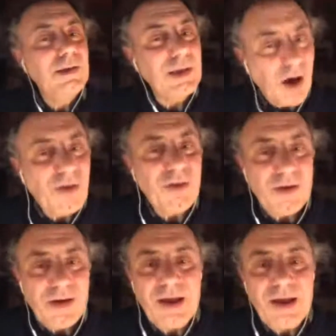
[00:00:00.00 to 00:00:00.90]
other
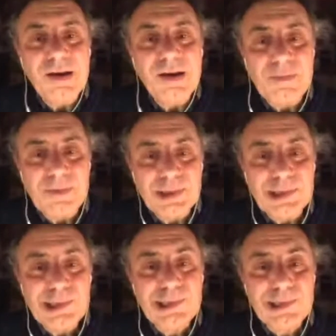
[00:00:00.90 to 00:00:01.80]

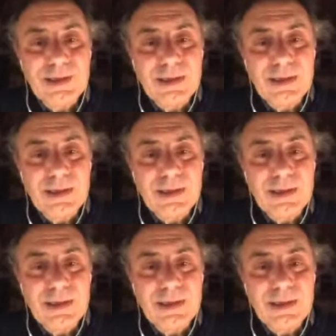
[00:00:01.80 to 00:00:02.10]
elements